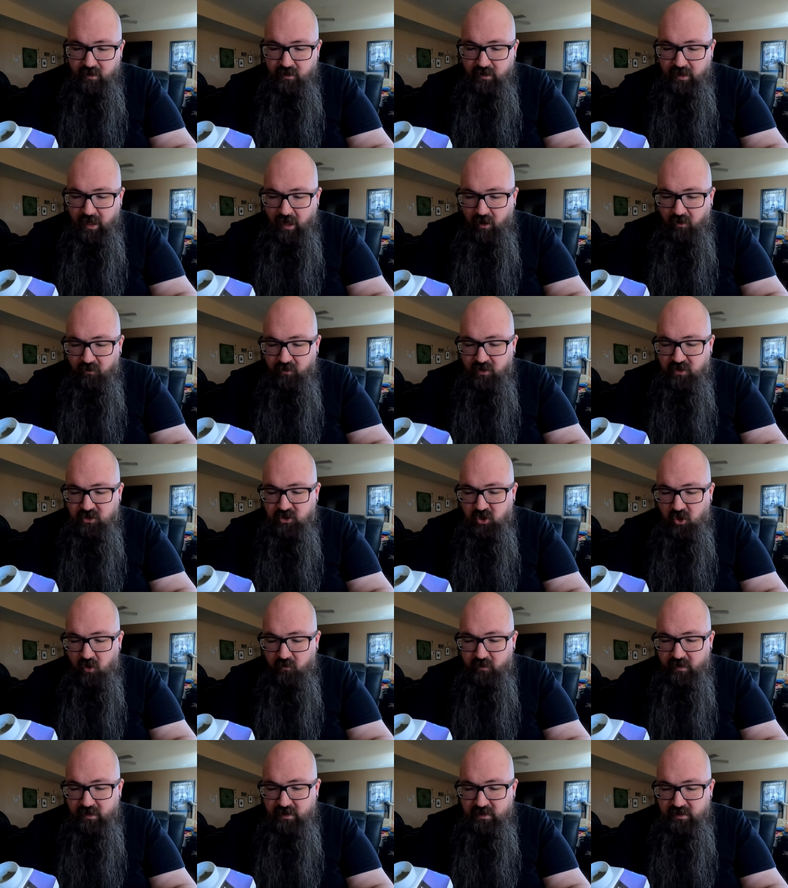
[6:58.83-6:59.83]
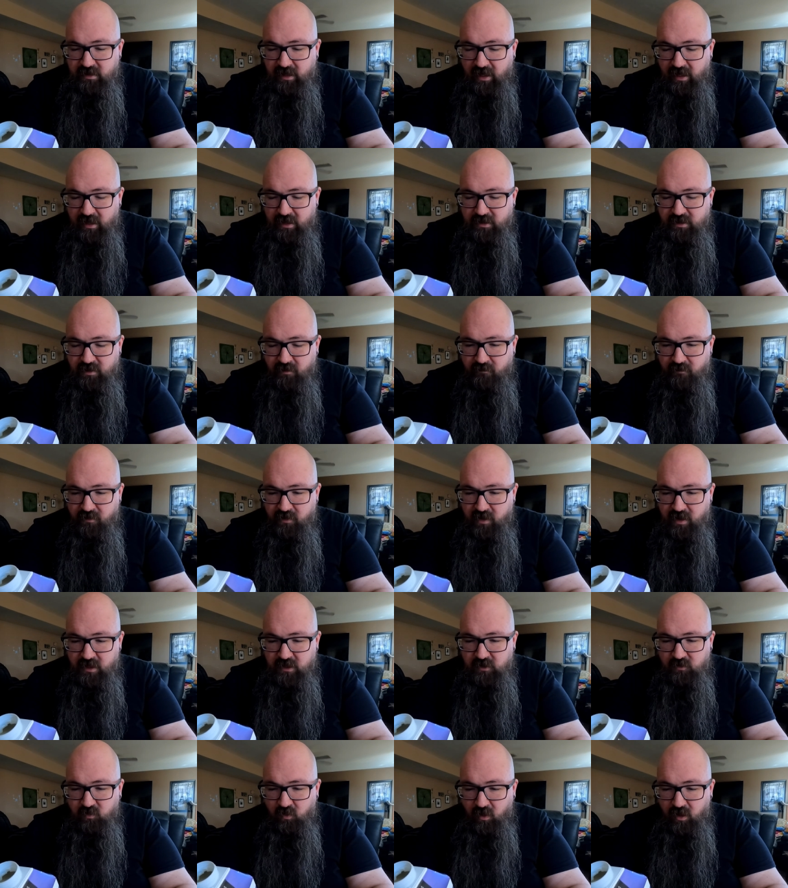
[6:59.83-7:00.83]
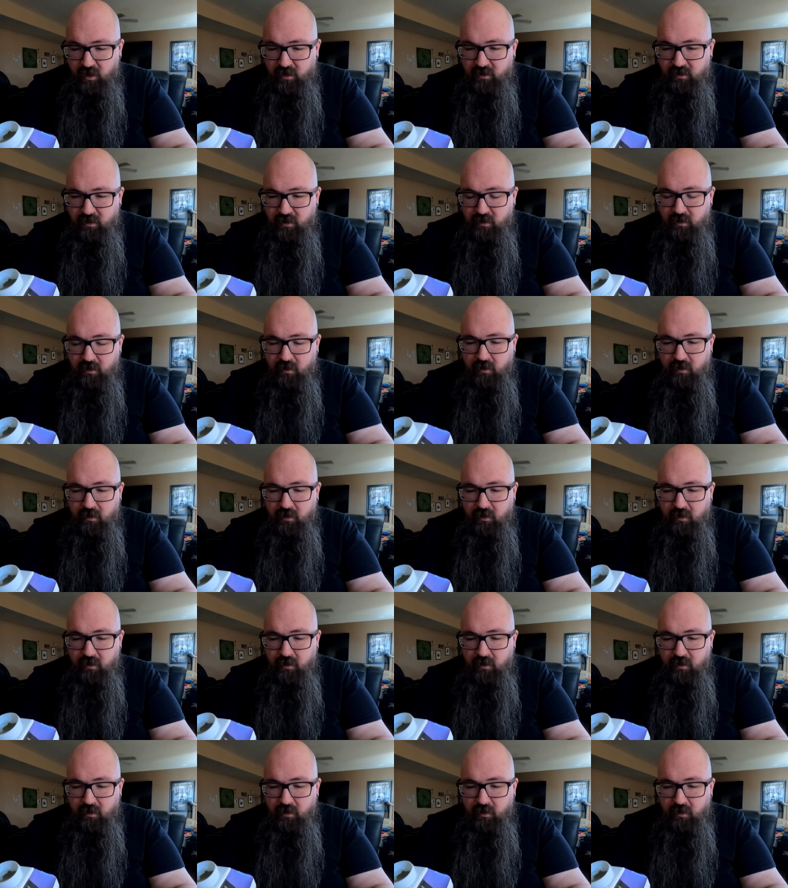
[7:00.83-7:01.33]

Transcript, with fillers: Now, the serving size of this one